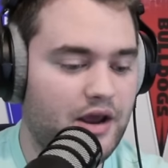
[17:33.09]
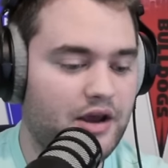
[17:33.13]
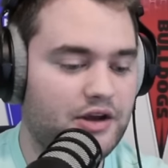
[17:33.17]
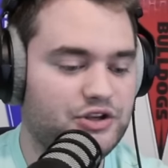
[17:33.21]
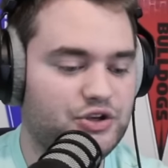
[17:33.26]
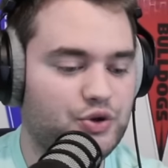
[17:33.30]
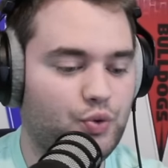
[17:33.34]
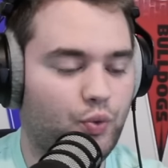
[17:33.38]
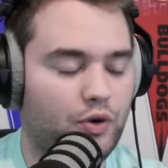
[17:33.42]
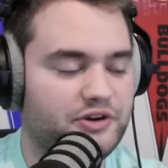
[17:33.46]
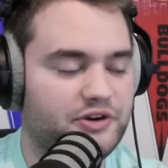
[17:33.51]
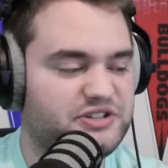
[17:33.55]

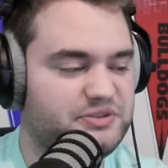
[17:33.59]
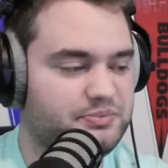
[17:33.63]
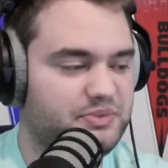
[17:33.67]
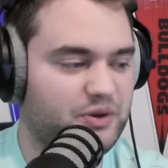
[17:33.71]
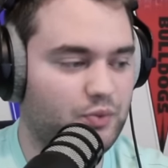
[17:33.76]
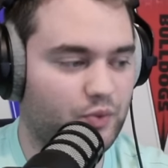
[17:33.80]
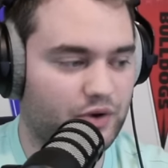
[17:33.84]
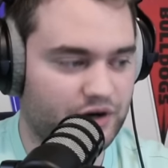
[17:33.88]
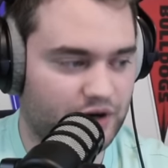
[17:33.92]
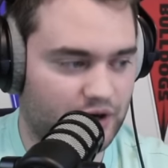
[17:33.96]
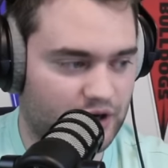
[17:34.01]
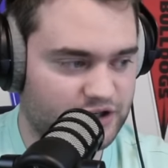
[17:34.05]
You want to be
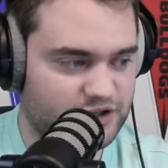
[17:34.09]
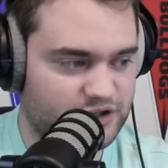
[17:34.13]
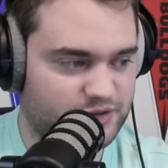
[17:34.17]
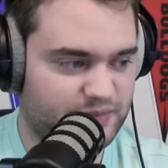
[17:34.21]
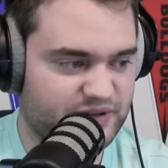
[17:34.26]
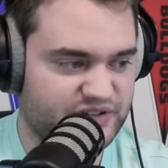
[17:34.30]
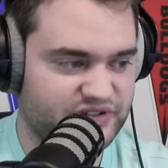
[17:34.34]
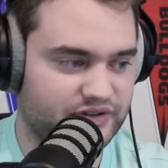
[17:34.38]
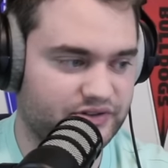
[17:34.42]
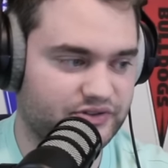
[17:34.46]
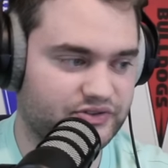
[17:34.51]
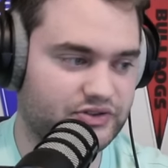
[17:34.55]

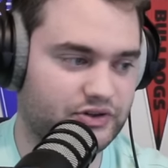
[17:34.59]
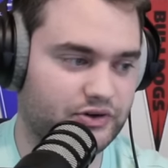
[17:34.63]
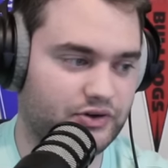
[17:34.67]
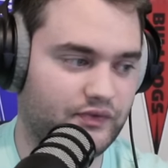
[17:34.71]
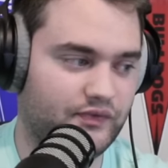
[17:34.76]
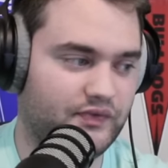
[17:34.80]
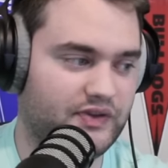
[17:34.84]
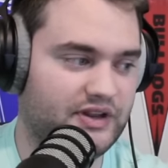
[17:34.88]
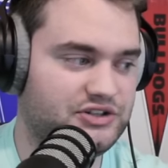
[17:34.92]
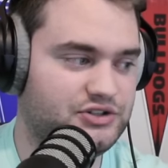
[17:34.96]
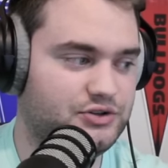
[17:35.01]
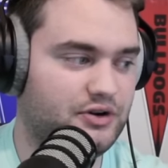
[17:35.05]
100% certain
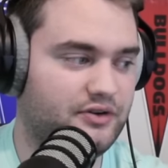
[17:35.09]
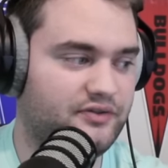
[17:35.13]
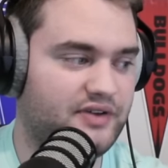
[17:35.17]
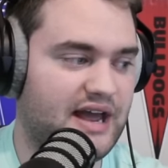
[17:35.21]
that you have